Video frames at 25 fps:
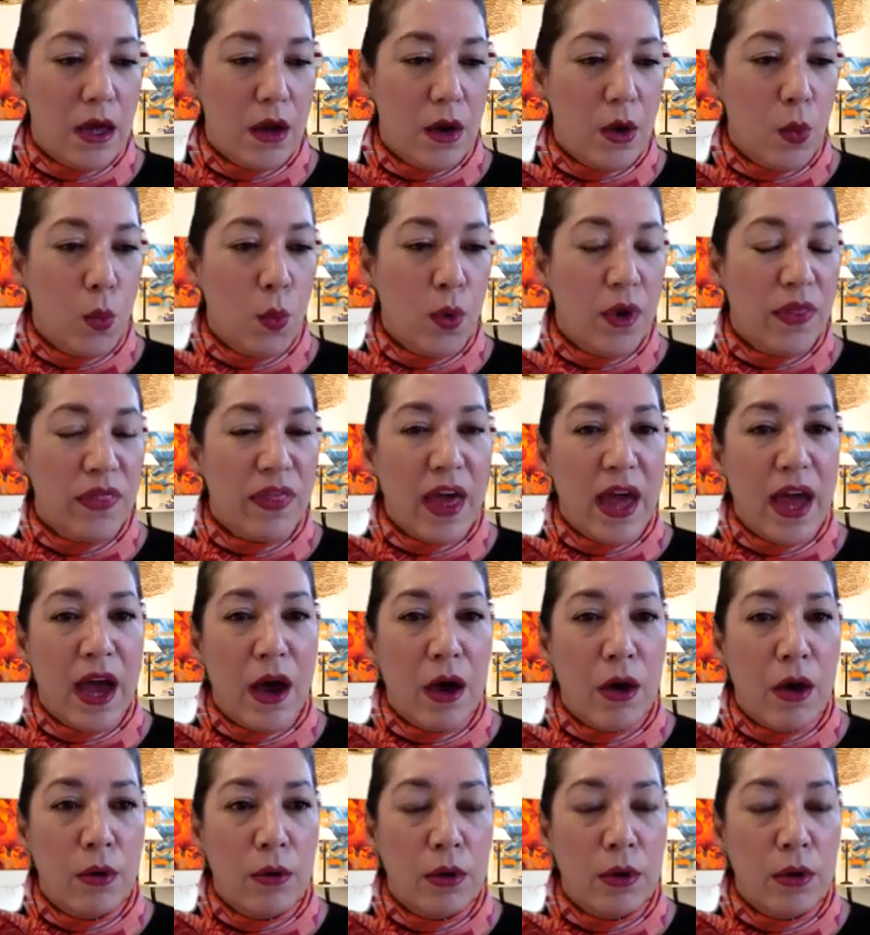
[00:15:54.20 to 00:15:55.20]

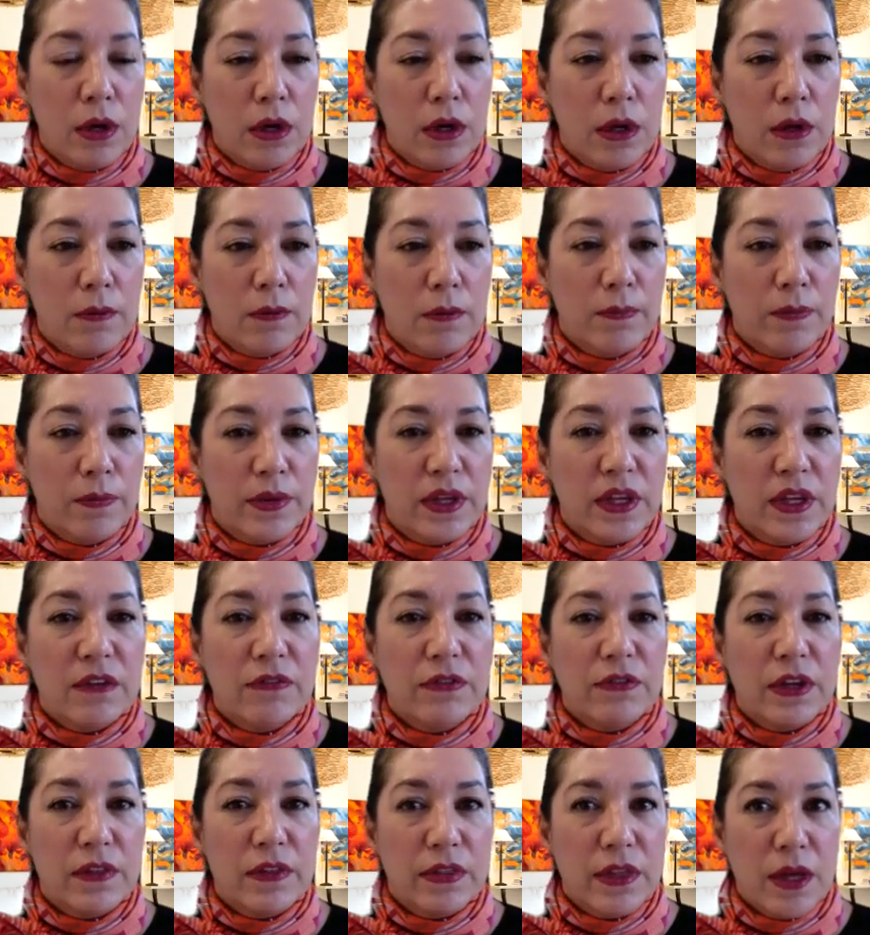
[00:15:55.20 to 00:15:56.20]
without
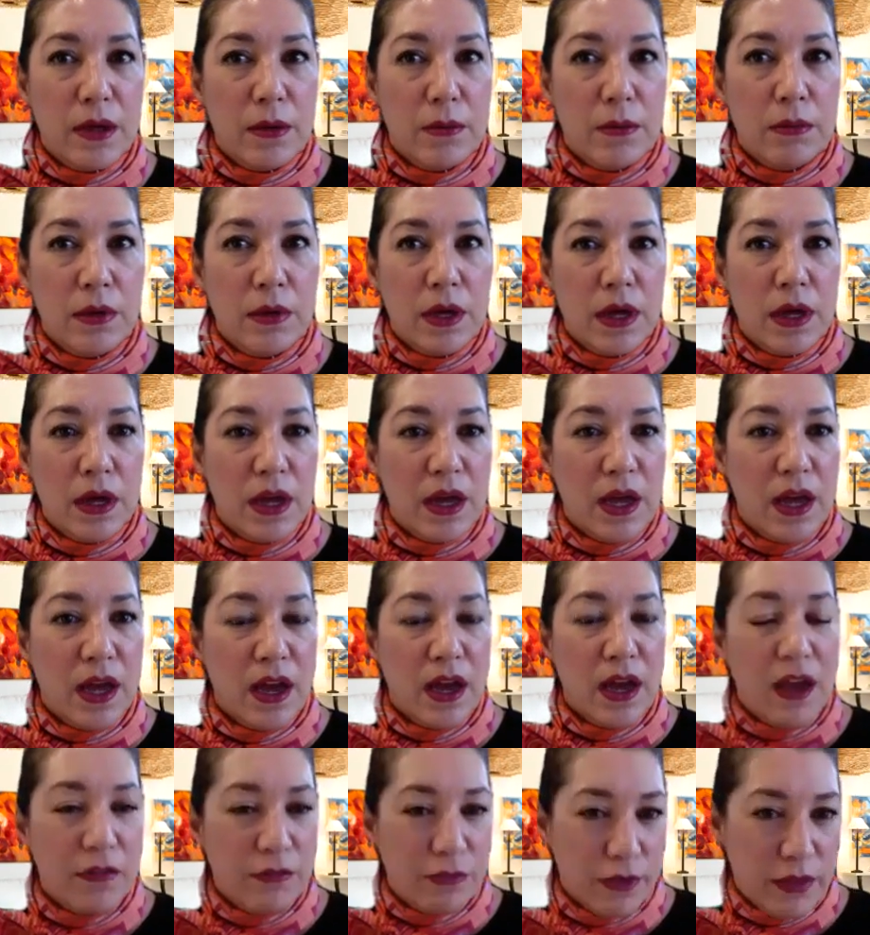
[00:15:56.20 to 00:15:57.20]
giving them
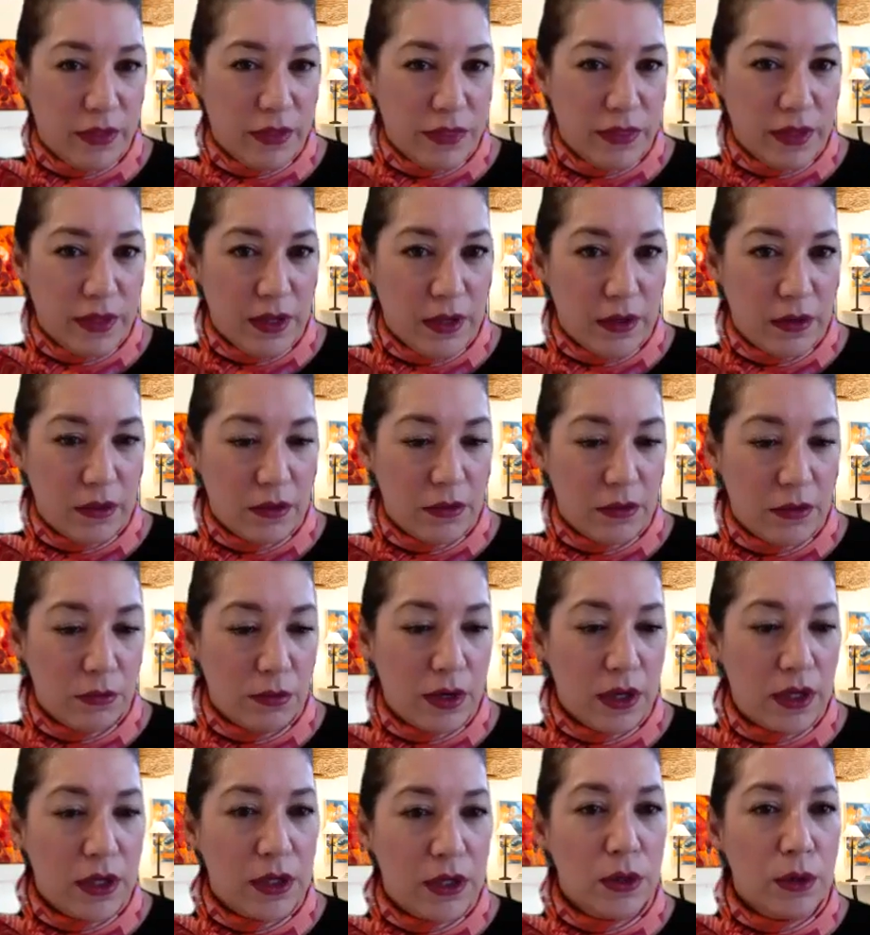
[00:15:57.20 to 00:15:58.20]
everything,
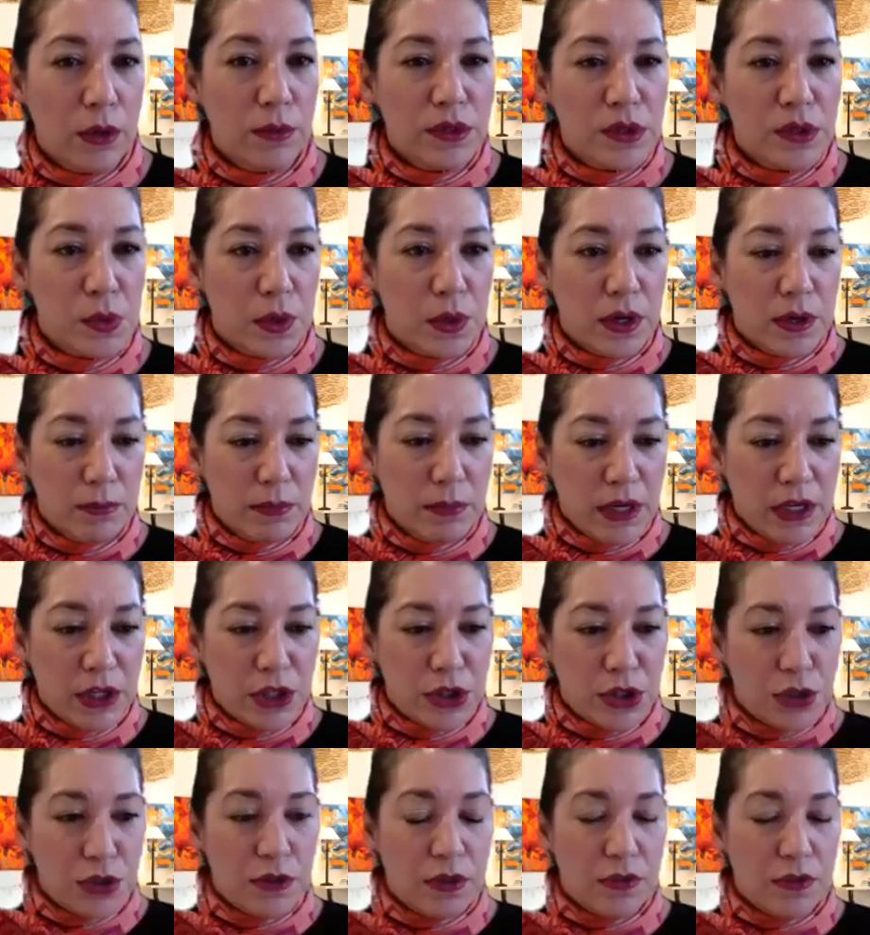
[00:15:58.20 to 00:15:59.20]
right? You always want to make
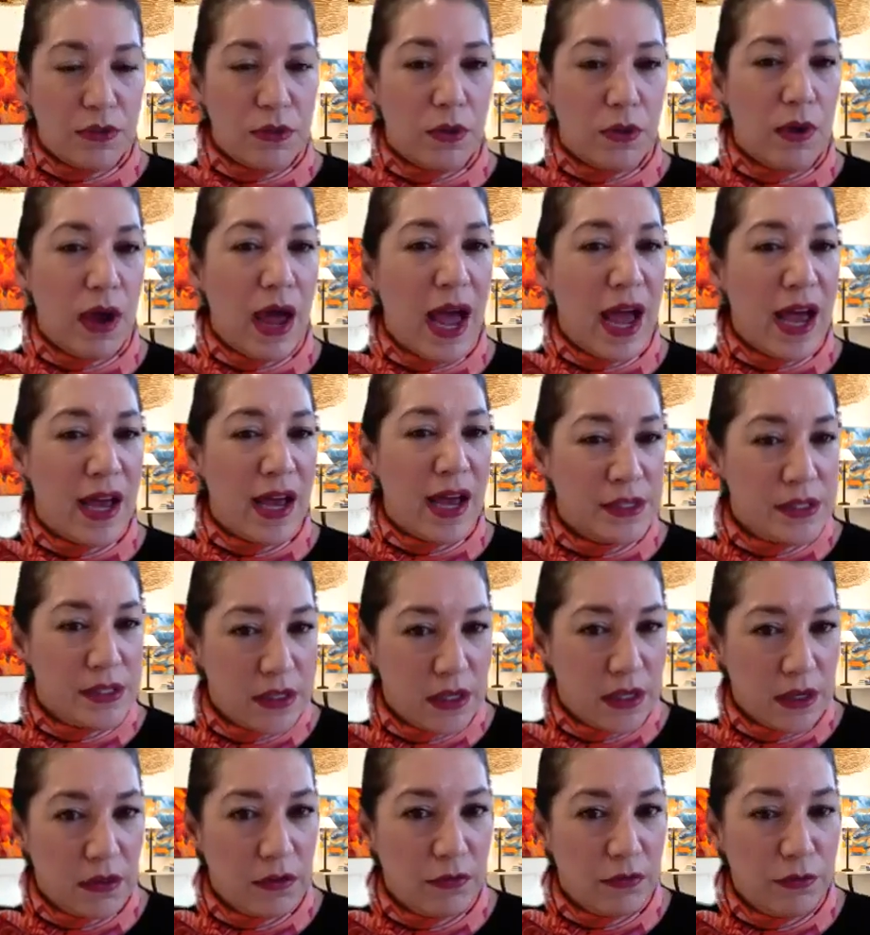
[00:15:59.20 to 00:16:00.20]
sure that they're
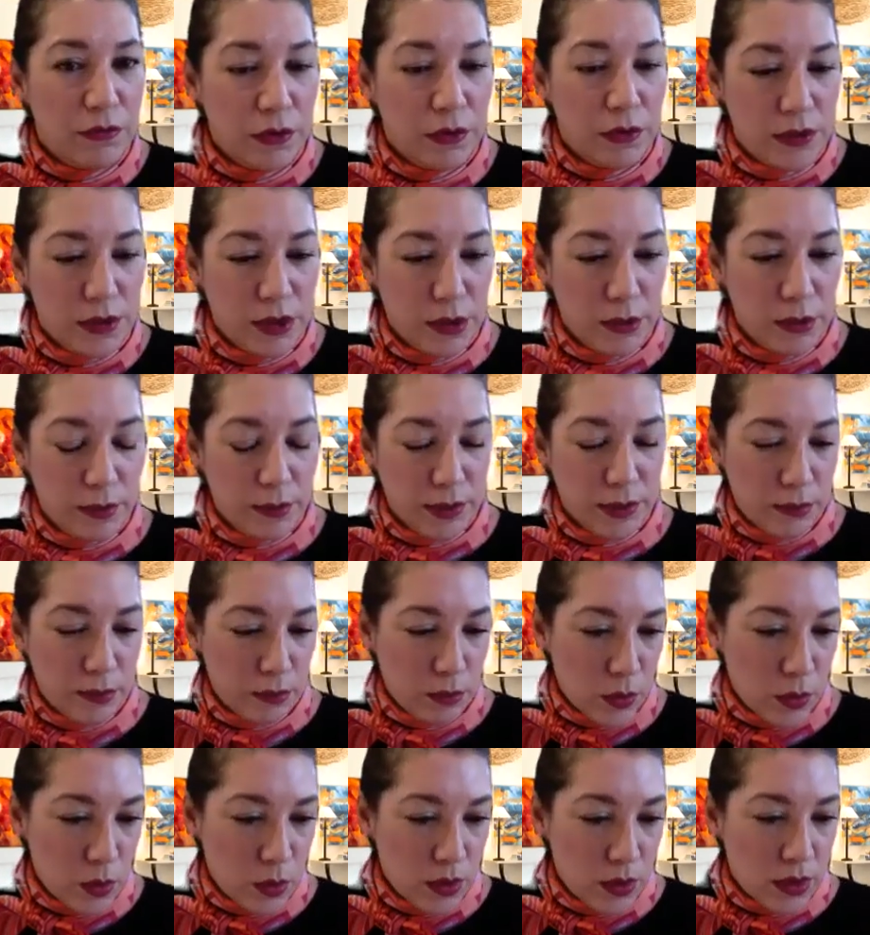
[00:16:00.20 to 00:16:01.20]
asking for a little bit
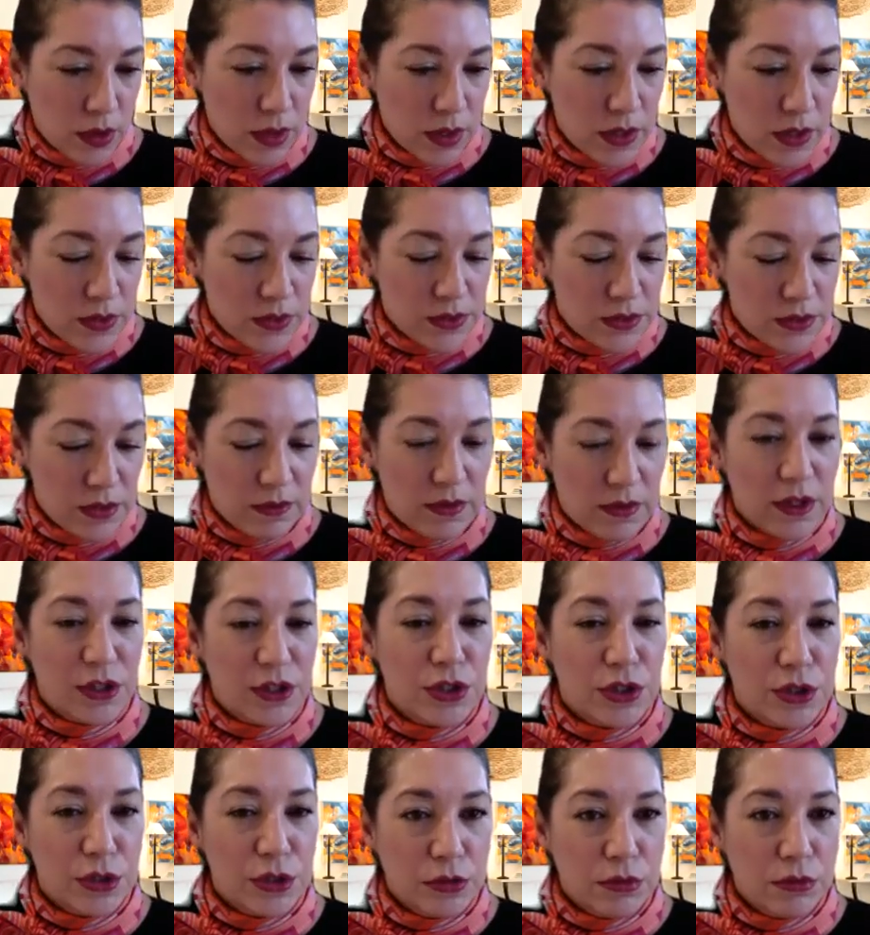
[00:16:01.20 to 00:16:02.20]
more so
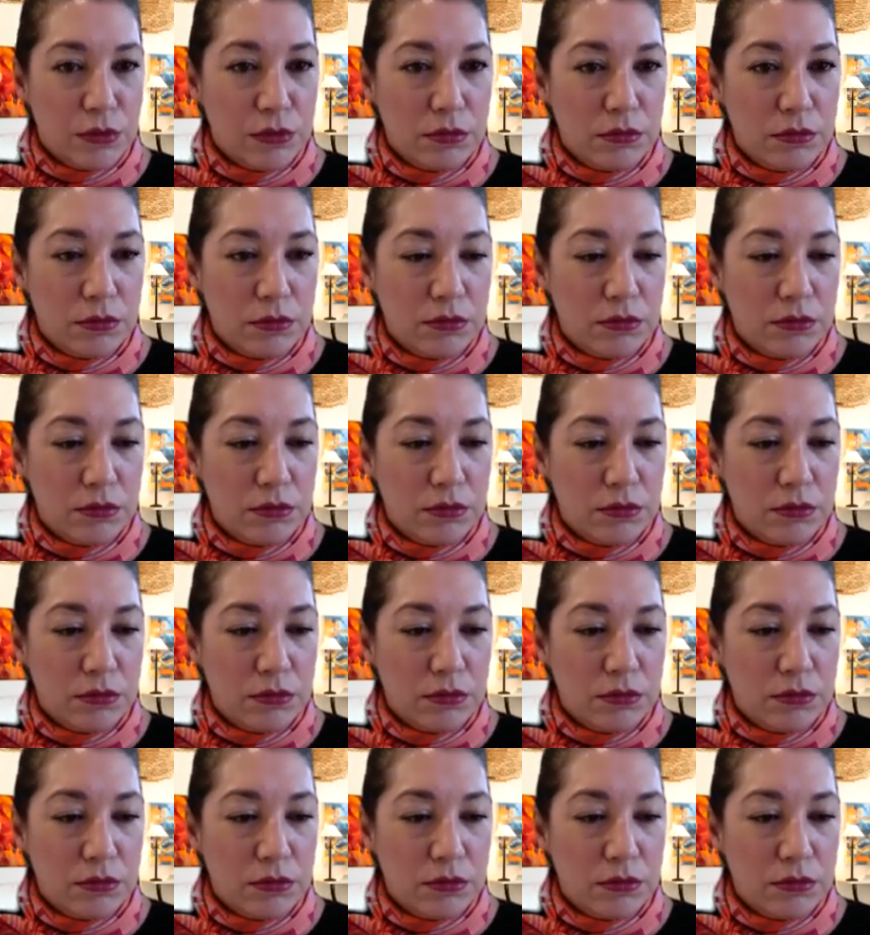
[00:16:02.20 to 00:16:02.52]
that you